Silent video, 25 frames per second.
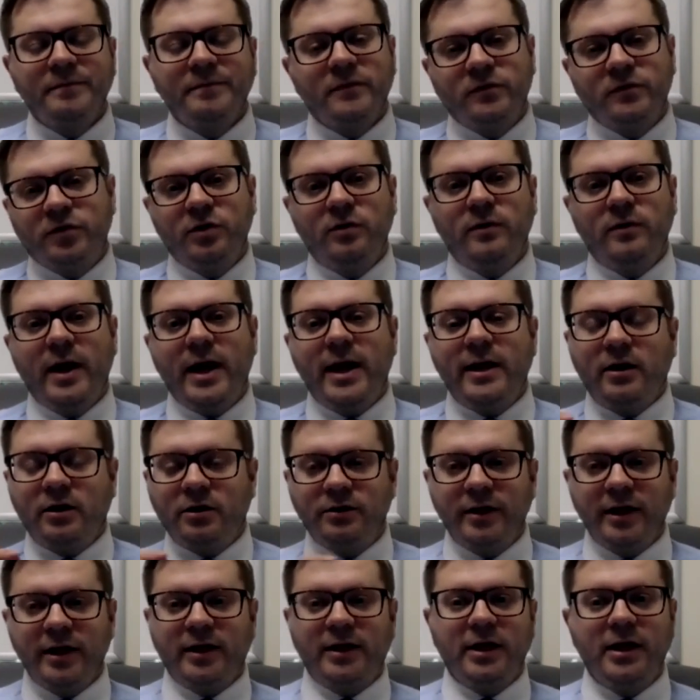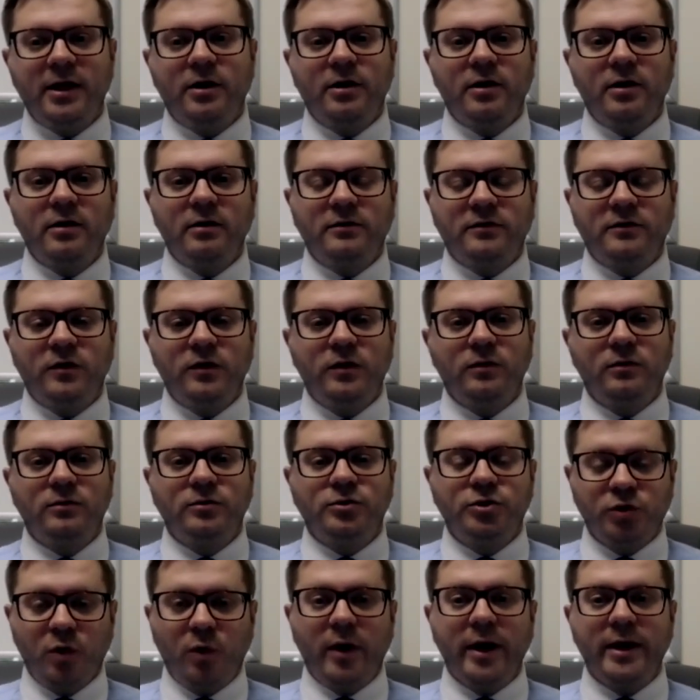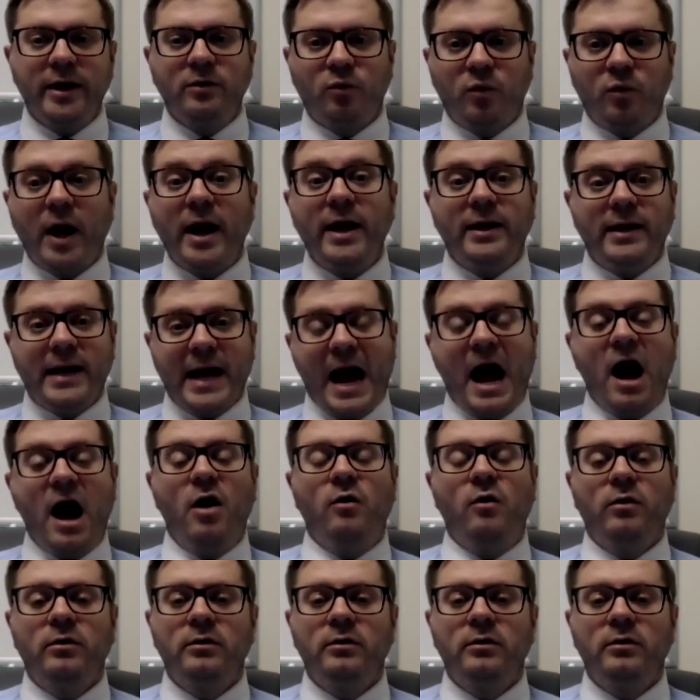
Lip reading: to a click here to join right now.